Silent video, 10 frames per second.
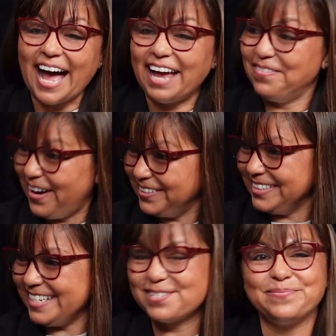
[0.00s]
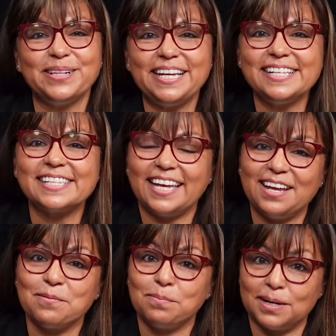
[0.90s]
I found this place
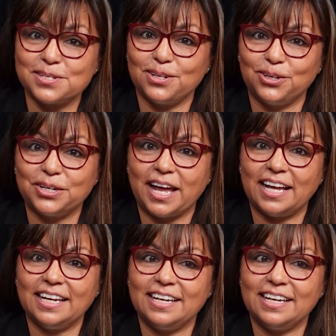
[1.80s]
in Barcelona